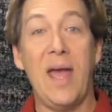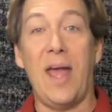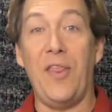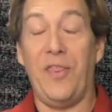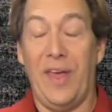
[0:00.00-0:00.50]

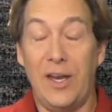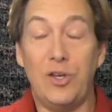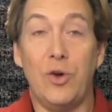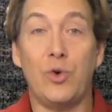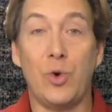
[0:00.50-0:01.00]
and then
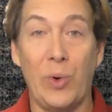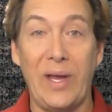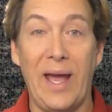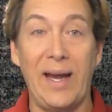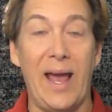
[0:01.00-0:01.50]
you
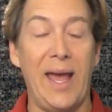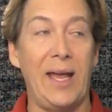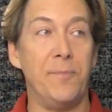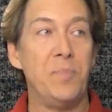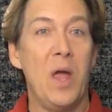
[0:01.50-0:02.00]
create
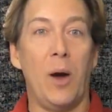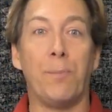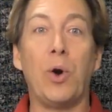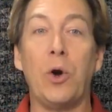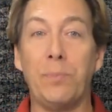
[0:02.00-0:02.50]
a
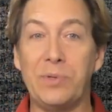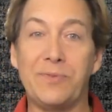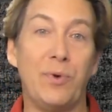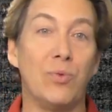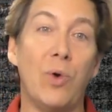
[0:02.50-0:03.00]

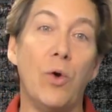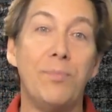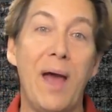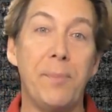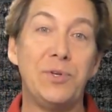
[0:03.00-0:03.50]
purposeful
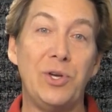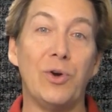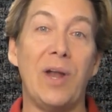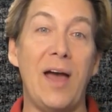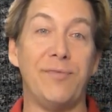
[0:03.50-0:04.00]
roadmap to
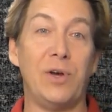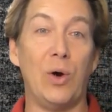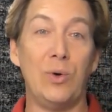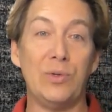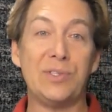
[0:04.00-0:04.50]
your life
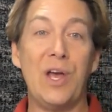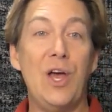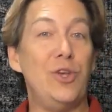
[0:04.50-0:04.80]
goals,